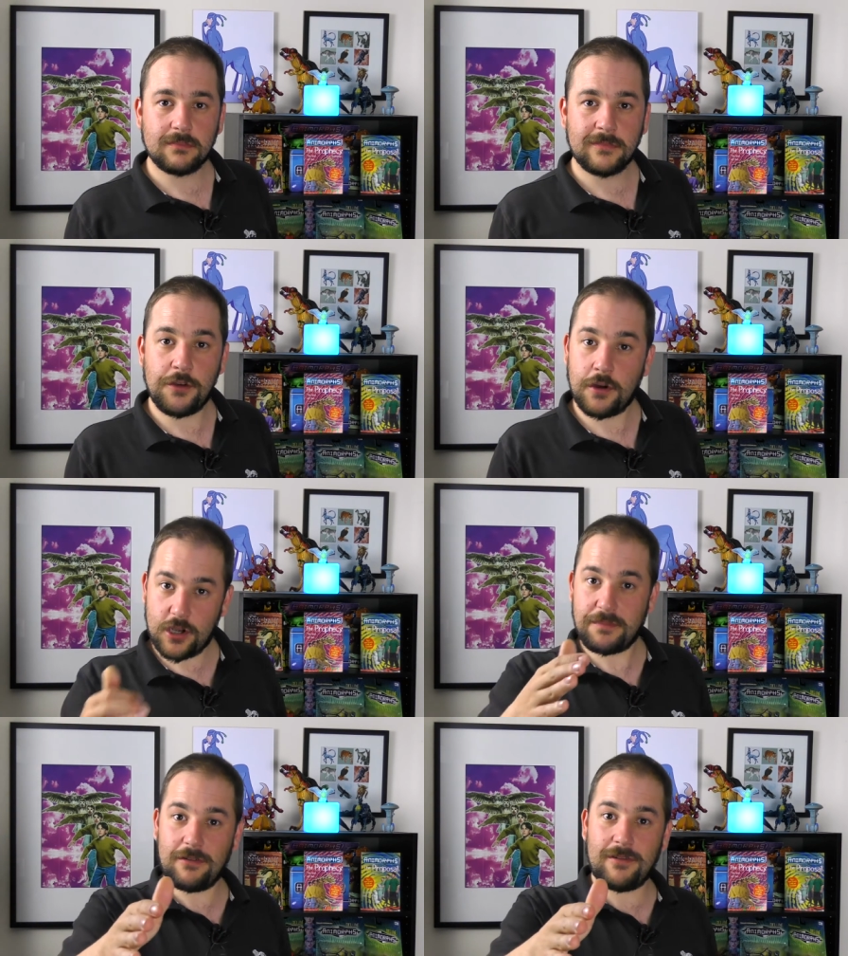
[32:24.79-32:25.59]
You
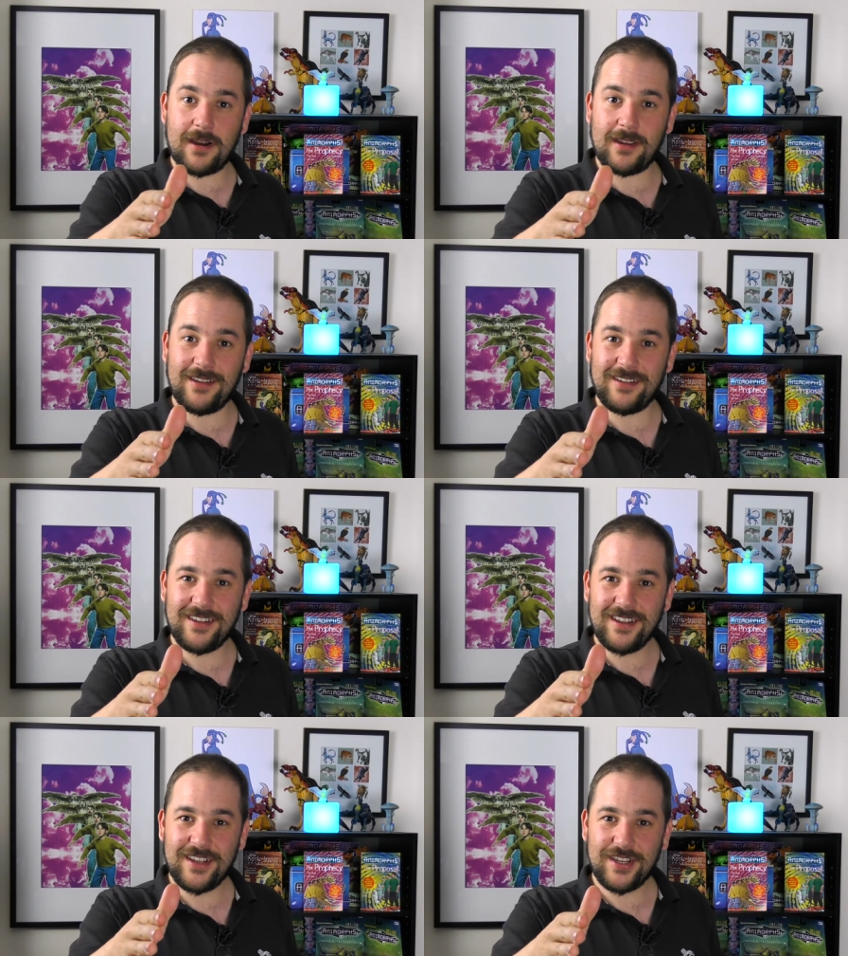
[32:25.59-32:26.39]
heard me right.
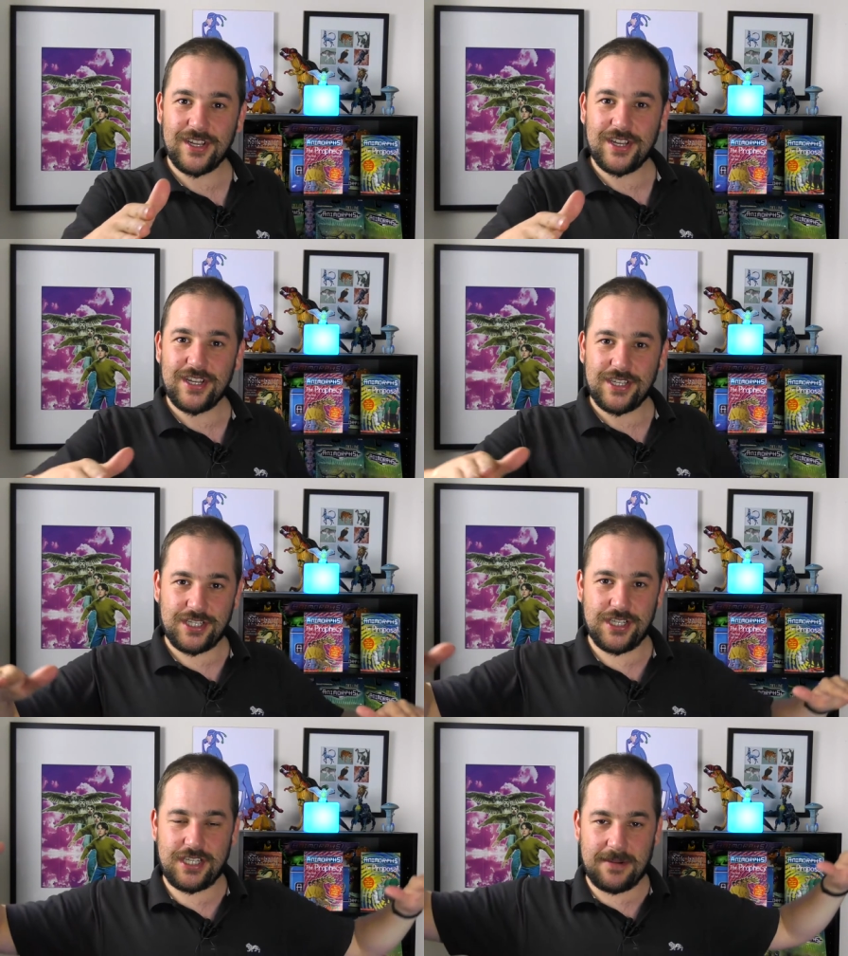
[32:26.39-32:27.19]

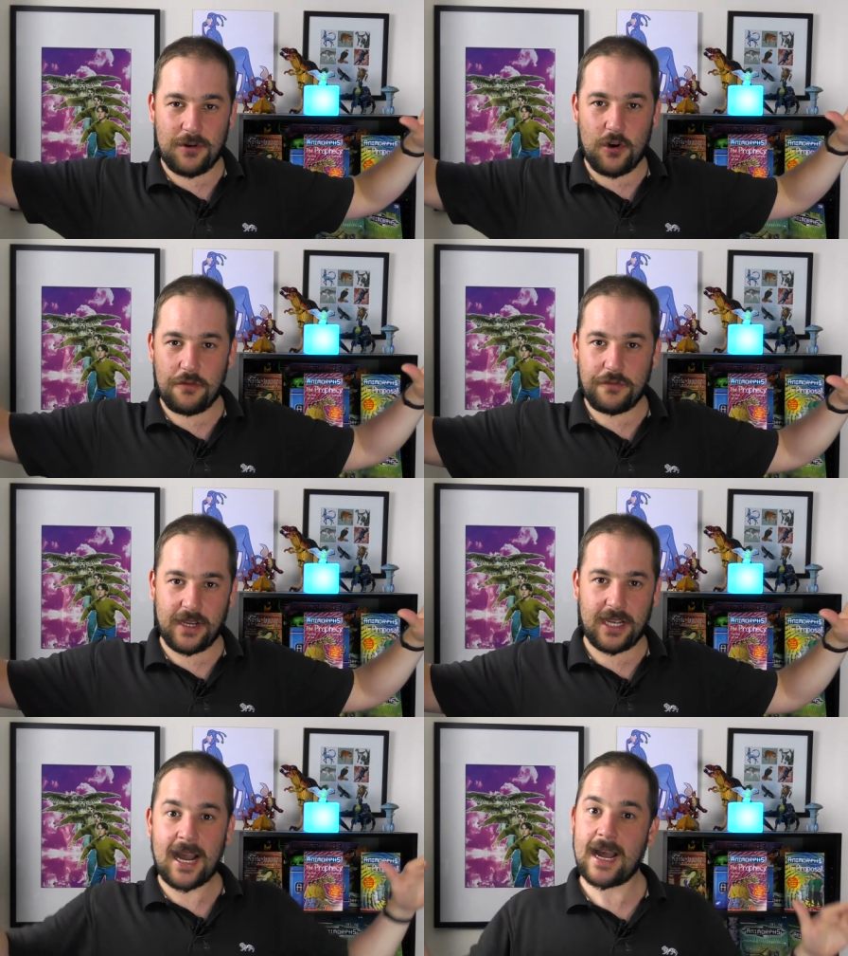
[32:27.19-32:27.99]
She's
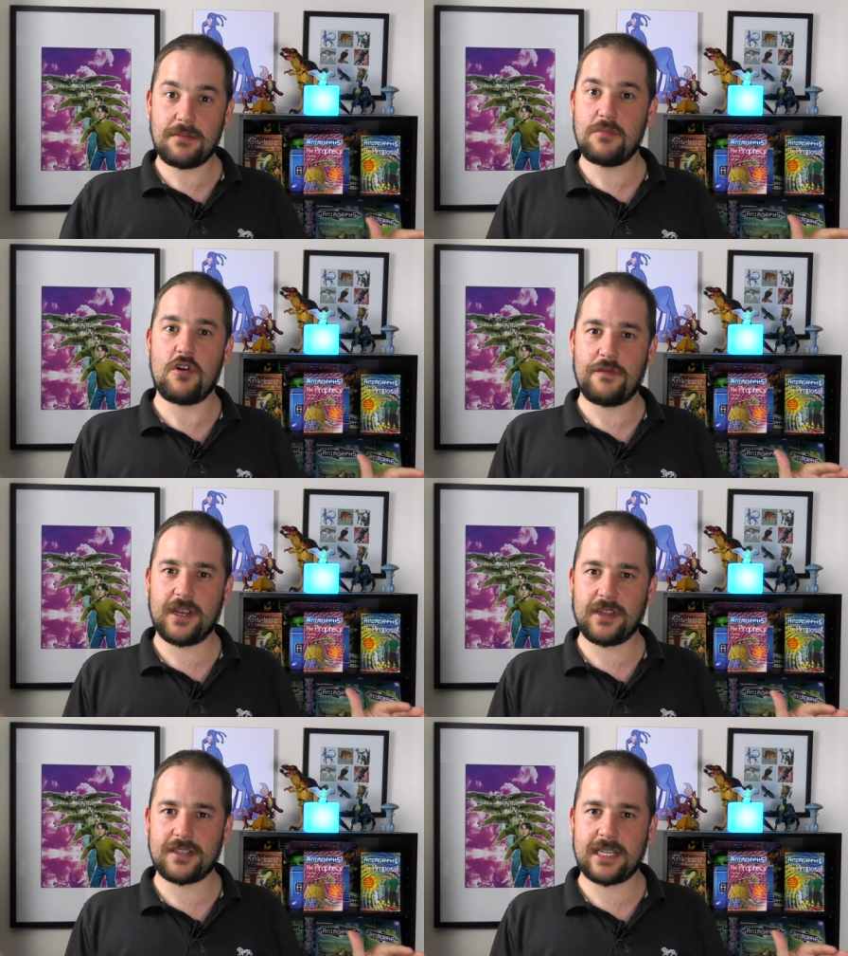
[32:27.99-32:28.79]
demorphing and
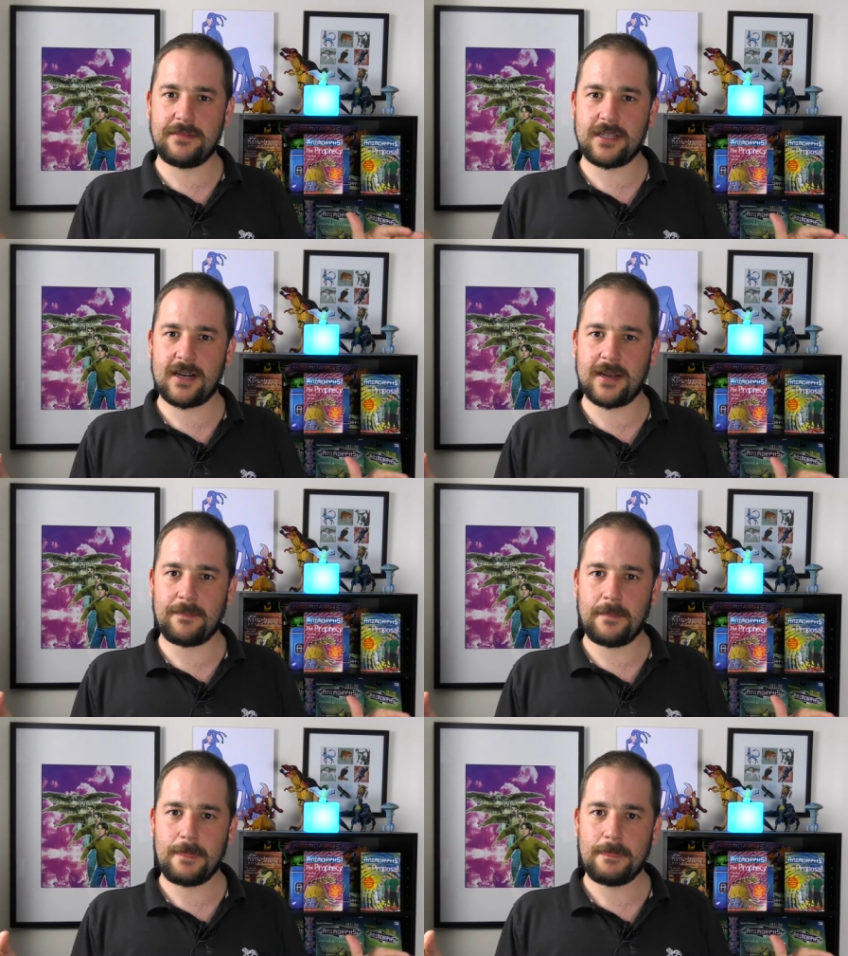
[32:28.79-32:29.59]
morphing at the same time.